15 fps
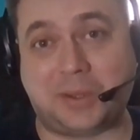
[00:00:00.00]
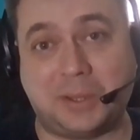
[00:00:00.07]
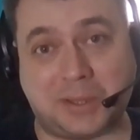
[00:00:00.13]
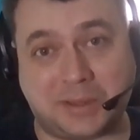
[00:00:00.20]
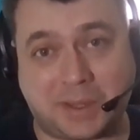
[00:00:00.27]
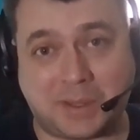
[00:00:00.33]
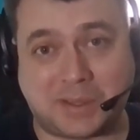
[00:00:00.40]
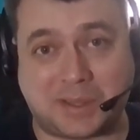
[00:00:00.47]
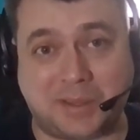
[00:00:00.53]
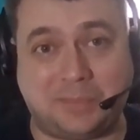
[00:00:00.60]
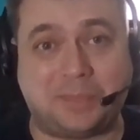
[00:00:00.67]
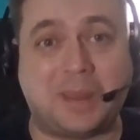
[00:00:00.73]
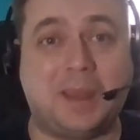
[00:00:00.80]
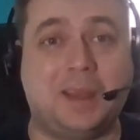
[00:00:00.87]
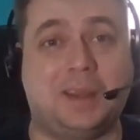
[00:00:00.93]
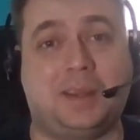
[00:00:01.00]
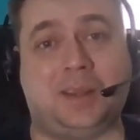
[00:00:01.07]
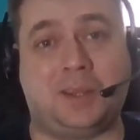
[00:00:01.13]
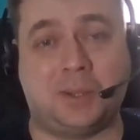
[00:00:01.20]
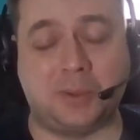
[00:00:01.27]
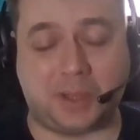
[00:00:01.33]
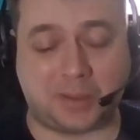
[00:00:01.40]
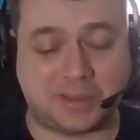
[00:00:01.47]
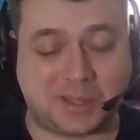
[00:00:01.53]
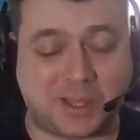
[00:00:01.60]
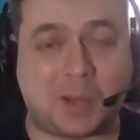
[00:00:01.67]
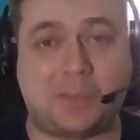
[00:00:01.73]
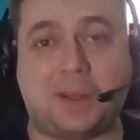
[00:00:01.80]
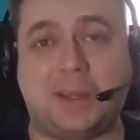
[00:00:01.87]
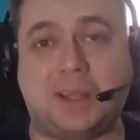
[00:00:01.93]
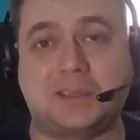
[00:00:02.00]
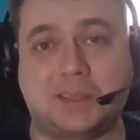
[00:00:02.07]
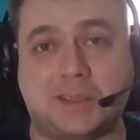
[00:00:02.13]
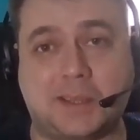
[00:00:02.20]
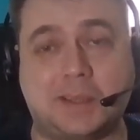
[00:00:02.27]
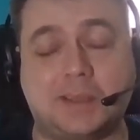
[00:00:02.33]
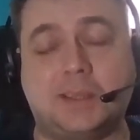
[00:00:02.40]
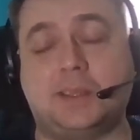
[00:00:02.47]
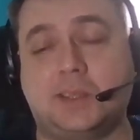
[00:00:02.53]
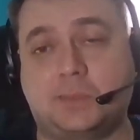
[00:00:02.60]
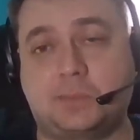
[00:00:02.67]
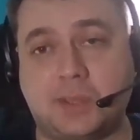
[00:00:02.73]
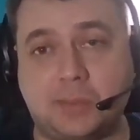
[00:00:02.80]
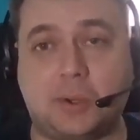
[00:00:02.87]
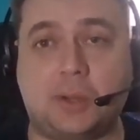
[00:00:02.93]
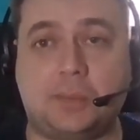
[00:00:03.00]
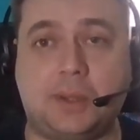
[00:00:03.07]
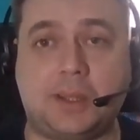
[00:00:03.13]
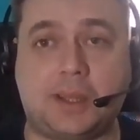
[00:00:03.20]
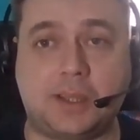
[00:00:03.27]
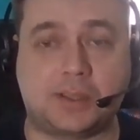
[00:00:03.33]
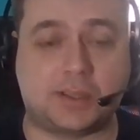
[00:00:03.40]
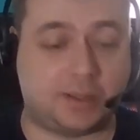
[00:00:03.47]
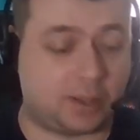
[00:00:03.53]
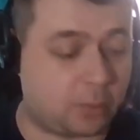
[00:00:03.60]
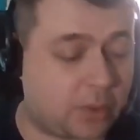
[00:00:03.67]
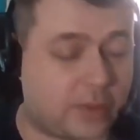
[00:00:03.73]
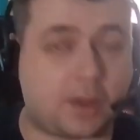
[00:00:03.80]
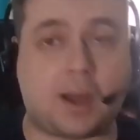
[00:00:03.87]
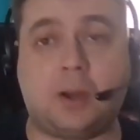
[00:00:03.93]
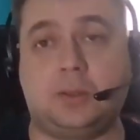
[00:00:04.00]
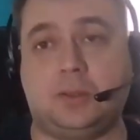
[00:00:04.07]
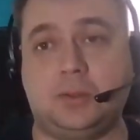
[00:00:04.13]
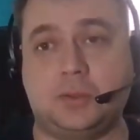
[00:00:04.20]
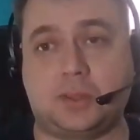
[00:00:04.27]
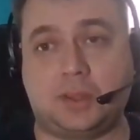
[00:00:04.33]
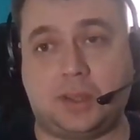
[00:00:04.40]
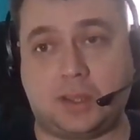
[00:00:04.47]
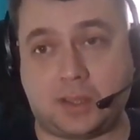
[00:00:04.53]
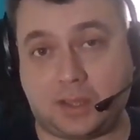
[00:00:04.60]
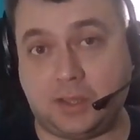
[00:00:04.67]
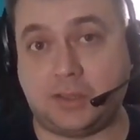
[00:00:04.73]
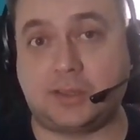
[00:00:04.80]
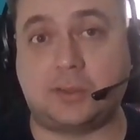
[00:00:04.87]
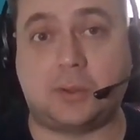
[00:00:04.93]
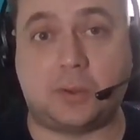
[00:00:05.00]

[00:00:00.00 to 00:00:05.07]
your attention. Uh, we have set up an SSL in a Spring Boot application without using a key store